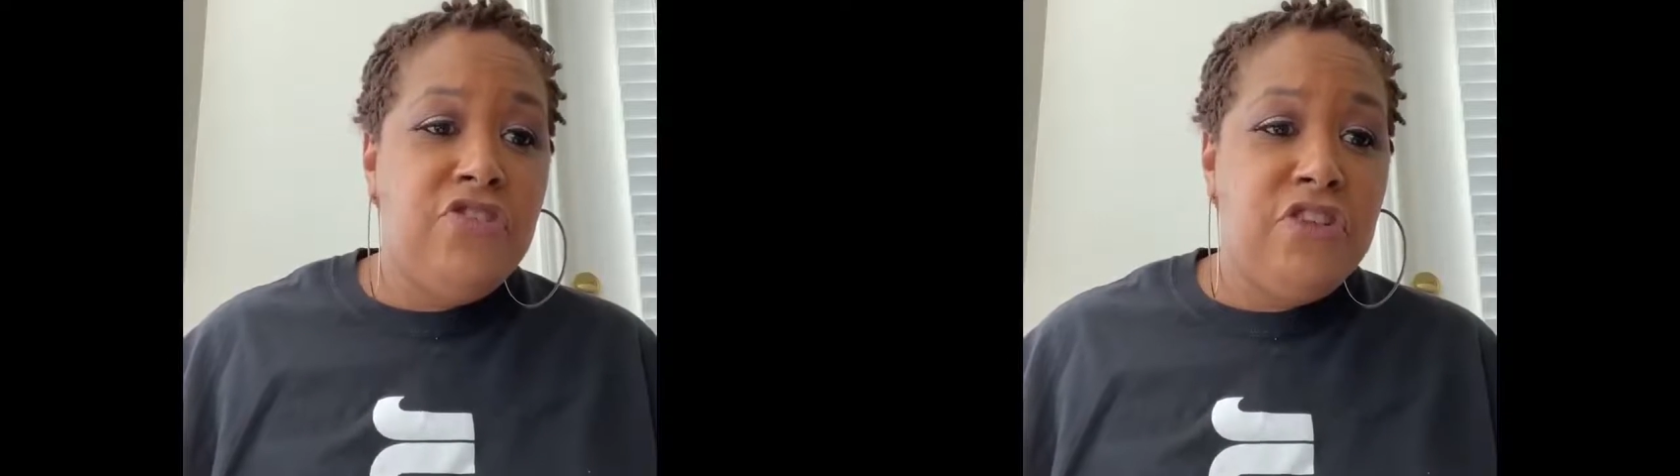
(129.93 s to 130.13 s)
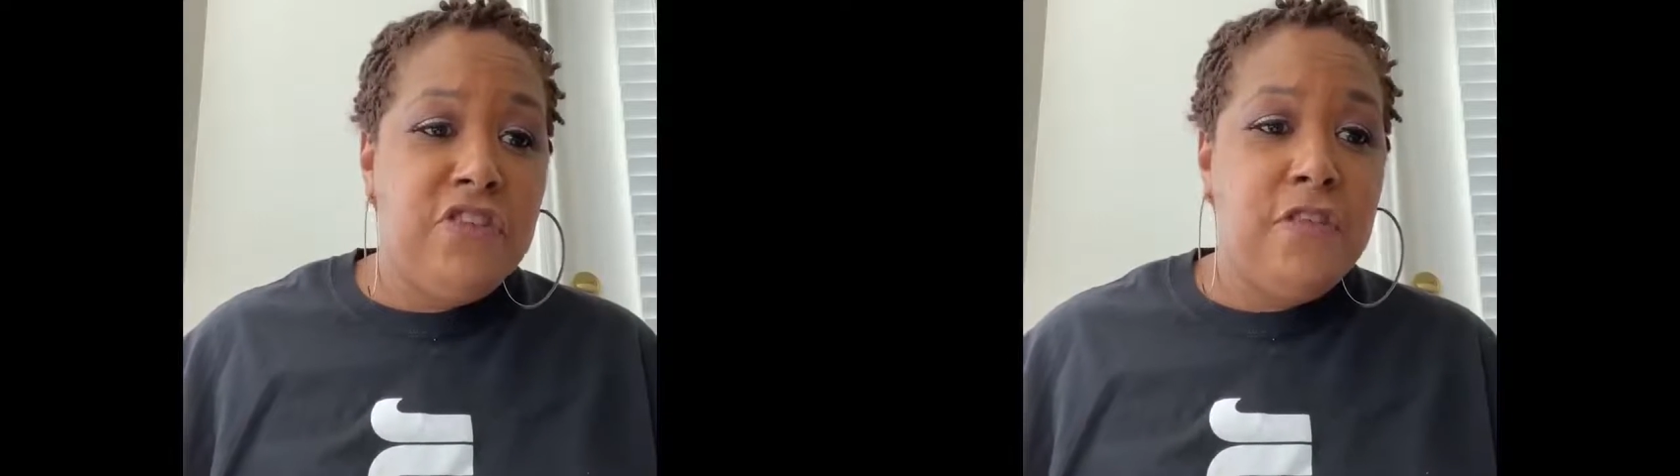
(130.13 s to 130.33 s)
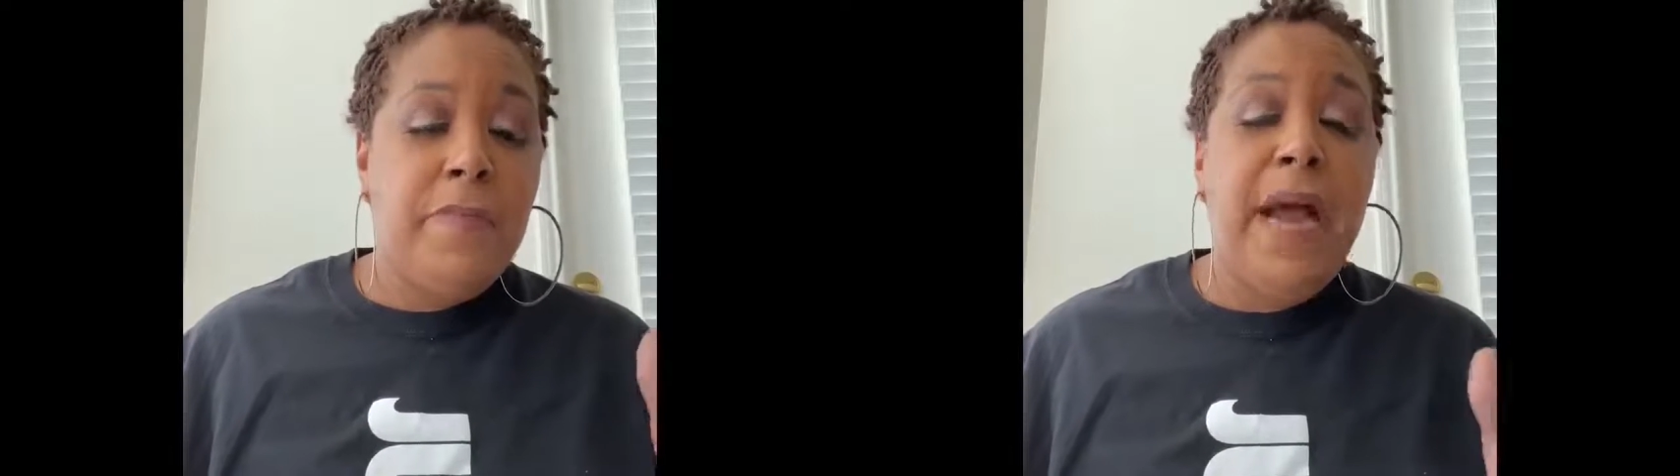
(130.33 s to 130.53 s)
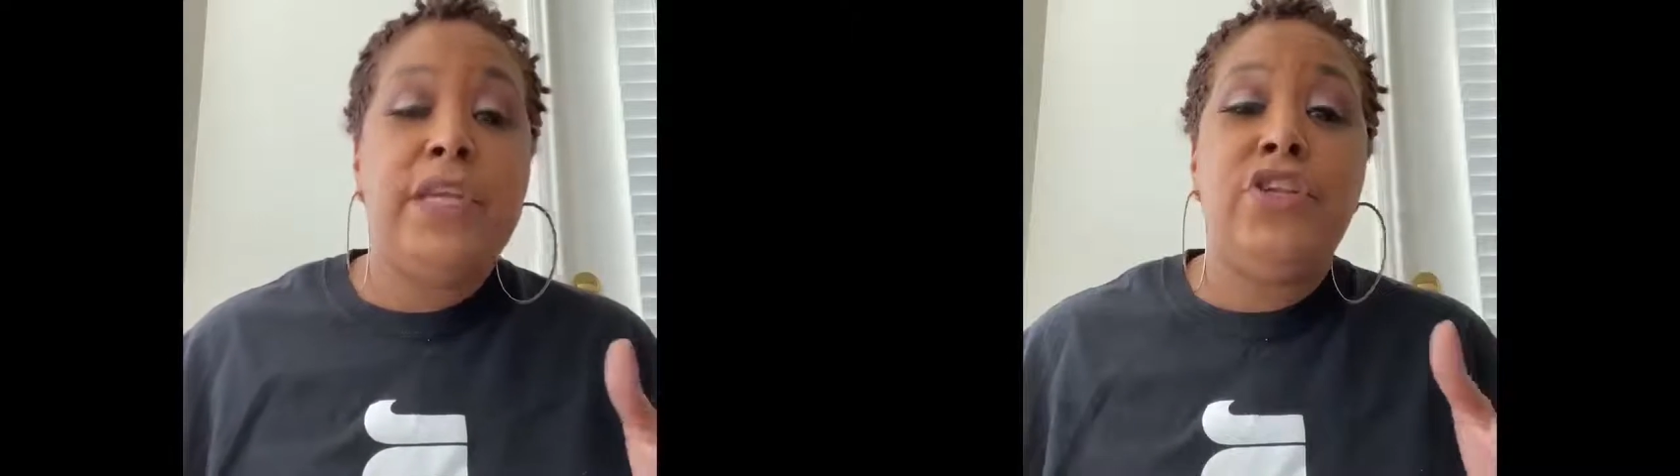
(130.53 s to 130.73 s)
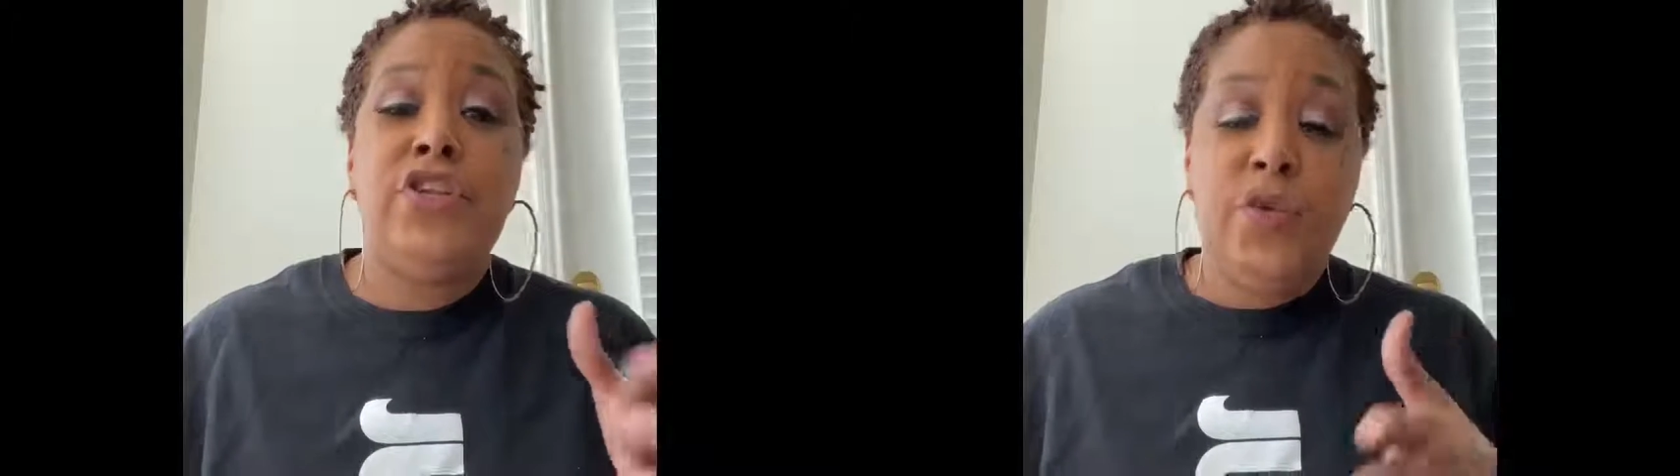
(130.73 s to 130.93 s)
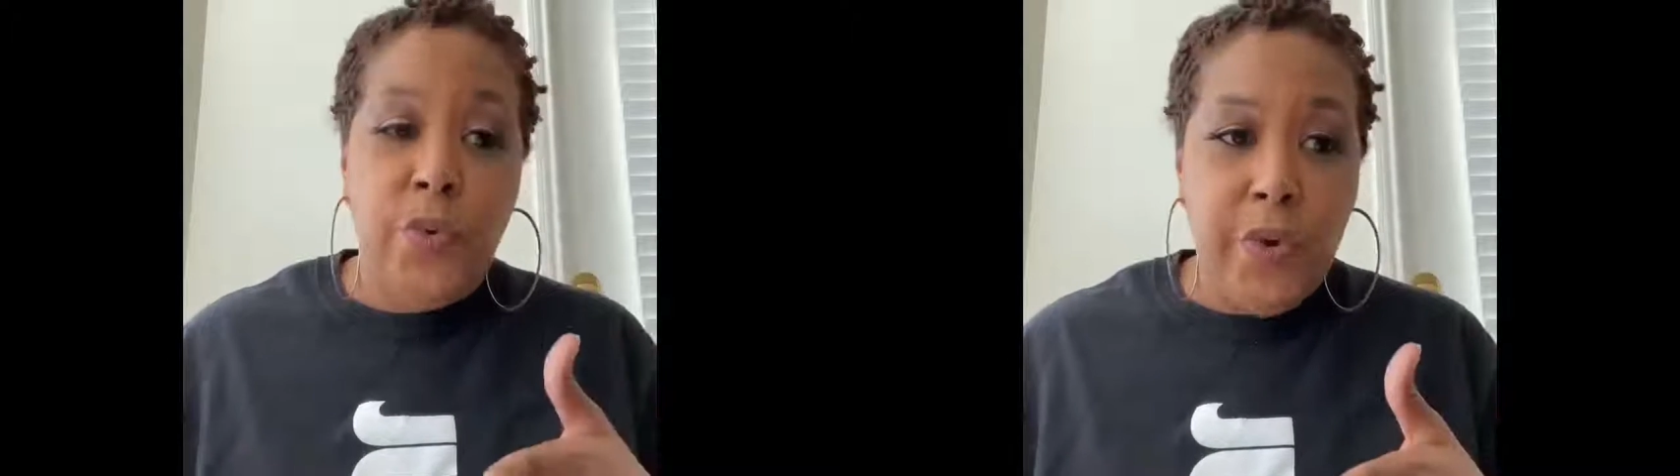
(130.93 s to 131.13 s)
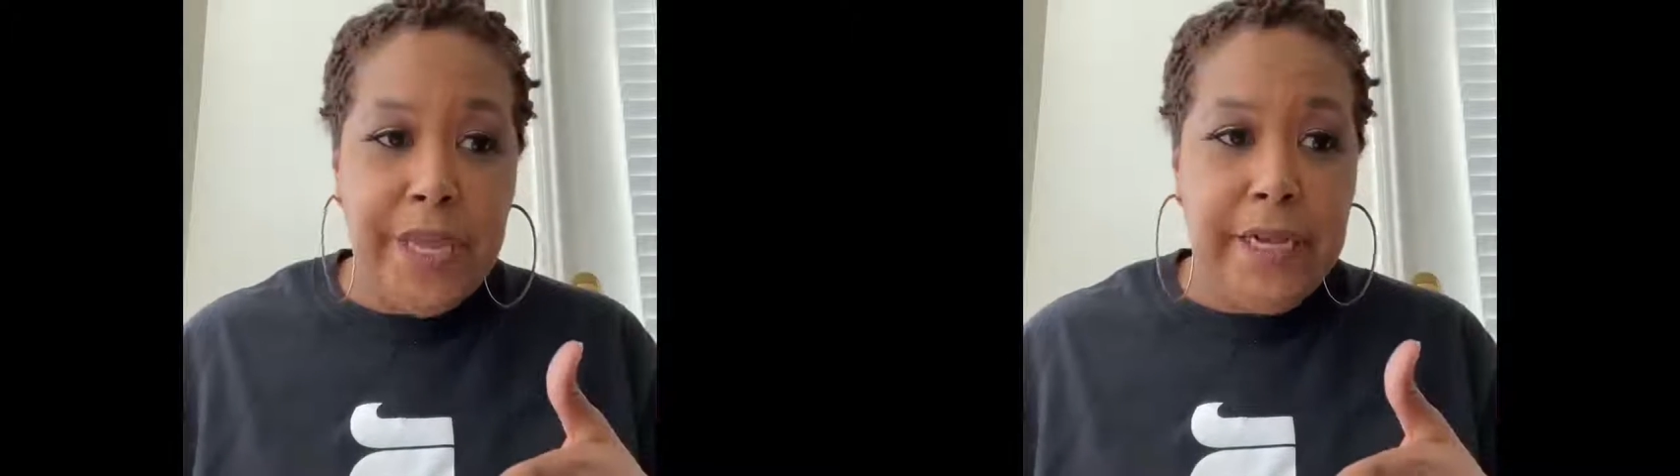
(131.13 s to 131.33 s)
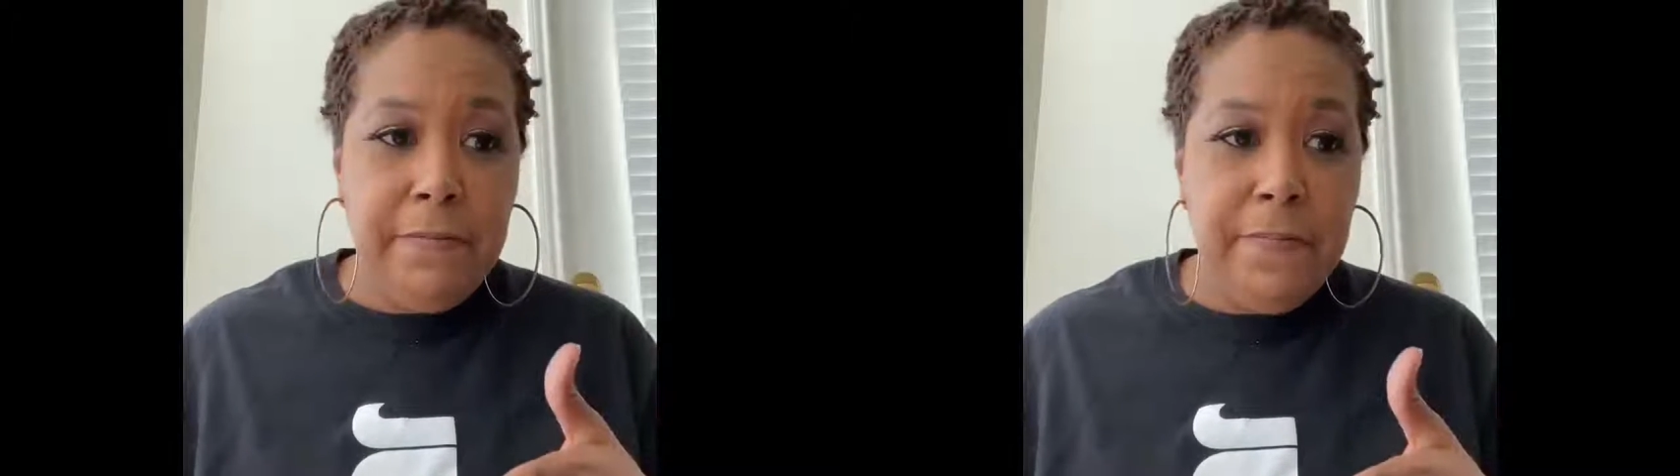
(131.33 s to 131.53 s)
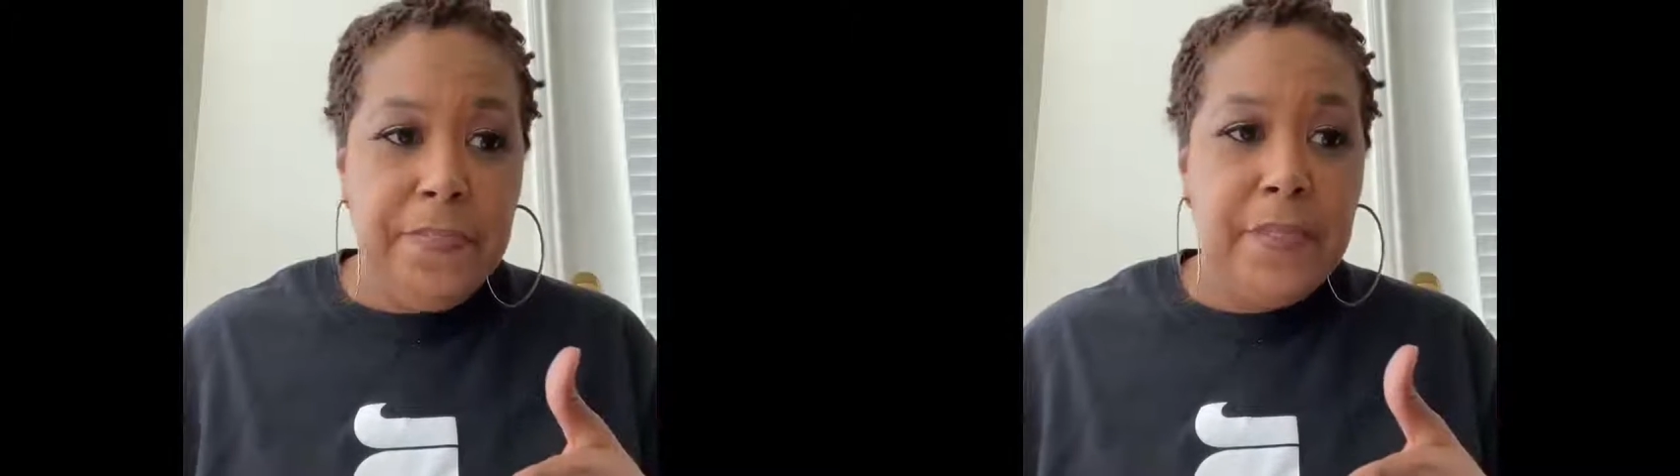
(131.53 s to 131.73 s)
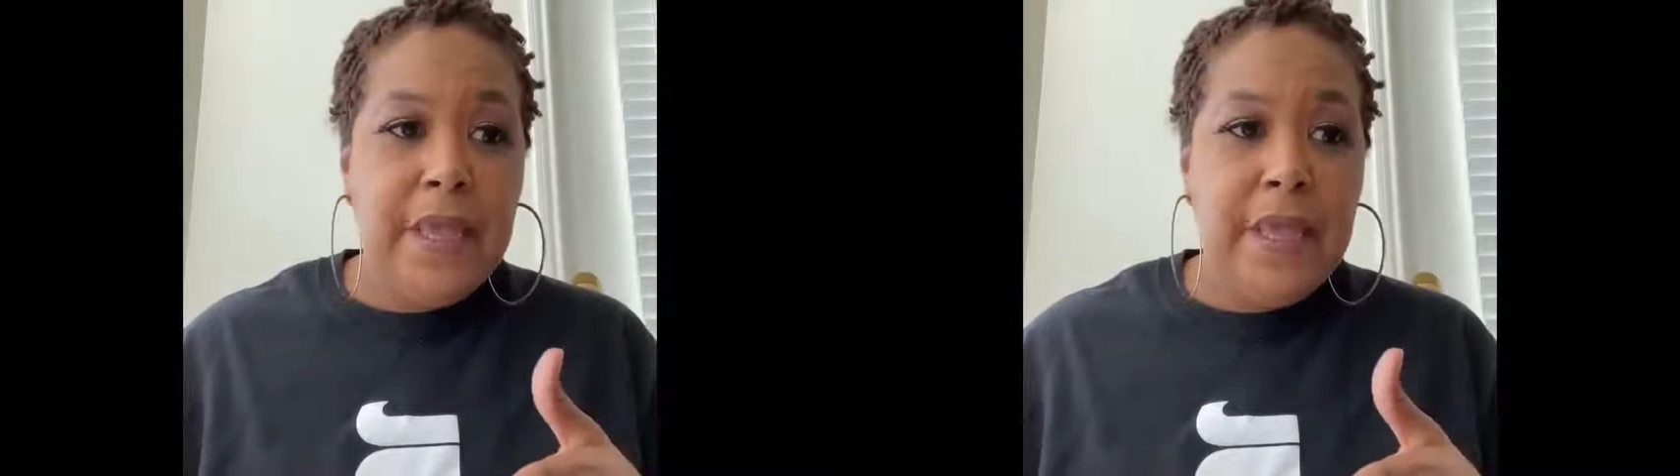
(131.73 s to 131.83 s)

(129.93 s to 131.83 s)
Jesus by doing,